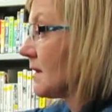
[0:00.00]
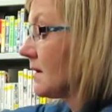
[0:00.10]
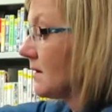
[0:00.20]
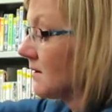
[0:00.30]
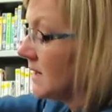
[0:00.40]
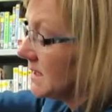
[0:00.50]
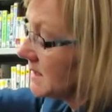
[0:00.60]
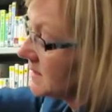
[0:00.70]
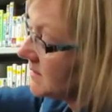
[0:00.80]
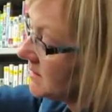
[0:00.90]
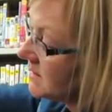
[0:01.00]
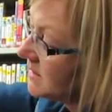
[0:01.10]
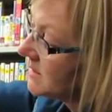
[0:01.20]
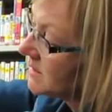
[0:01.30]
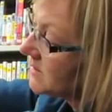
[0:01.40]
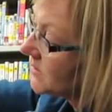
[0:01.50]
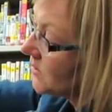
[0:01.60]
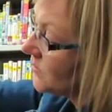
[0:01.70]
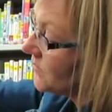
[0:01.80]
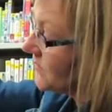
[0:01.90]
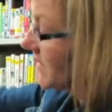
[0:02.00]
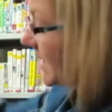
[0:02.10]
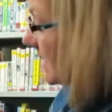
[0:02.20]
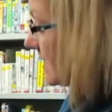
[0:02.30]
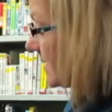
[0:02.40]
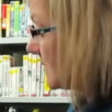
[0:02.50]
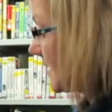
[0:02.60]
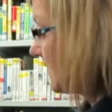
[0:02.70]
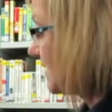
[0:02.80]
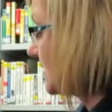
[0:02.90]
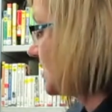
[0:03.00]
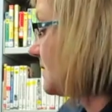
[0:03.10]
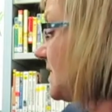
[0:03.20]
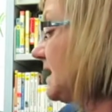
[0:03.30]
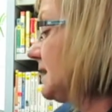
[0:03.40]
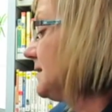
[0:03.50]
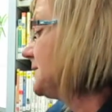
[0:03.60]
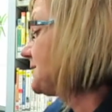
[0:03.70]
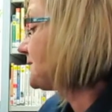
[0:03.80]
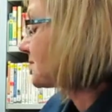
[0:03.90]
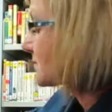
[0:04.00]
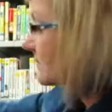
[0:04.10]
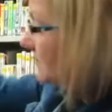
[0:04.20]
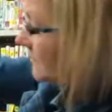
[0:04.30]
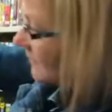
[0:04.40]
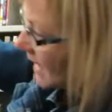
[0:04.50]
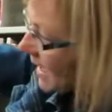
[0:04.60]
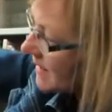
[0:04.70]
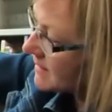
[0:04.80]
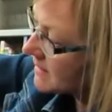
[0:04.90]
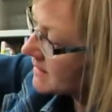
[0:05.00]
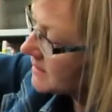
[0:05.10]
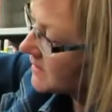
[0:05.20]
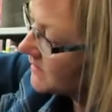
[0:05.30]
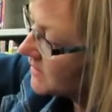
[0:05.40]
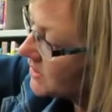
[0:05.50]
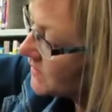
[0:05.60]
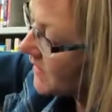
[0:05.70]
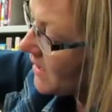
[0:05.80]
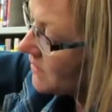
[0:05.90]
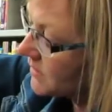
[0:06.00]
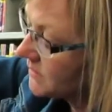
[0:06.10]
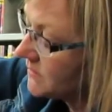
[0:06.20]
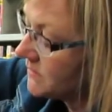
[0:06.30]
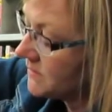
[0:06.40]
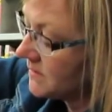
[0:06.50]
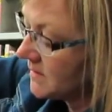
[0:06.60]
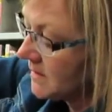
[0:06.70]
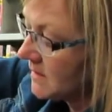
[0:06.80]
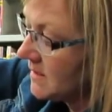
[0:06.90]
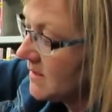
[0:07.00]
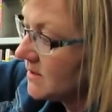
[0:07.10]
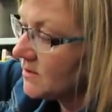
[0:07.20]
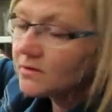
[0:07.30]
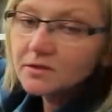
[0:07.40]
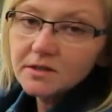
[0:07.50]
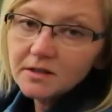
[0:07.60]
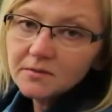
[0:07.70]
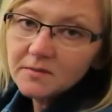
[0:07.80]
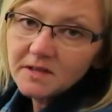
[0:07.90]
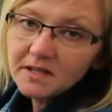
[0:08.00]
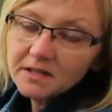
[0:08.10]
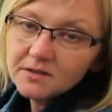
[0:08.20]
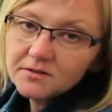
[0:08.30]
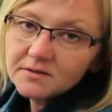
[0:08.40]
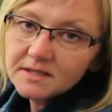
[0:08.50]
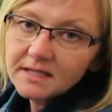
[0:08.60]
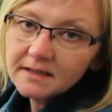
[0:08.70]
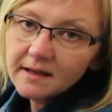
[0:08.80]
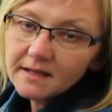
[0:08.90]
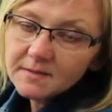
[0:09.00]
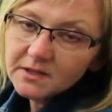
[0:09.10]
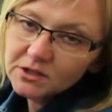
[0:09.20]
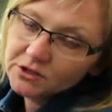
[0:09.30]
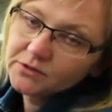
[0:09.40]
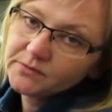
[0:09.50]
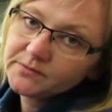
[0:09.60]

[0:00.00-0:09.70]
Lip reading: All right, so that is my finished bee, and this is my finished flower. So good luck with making your stained glass picture.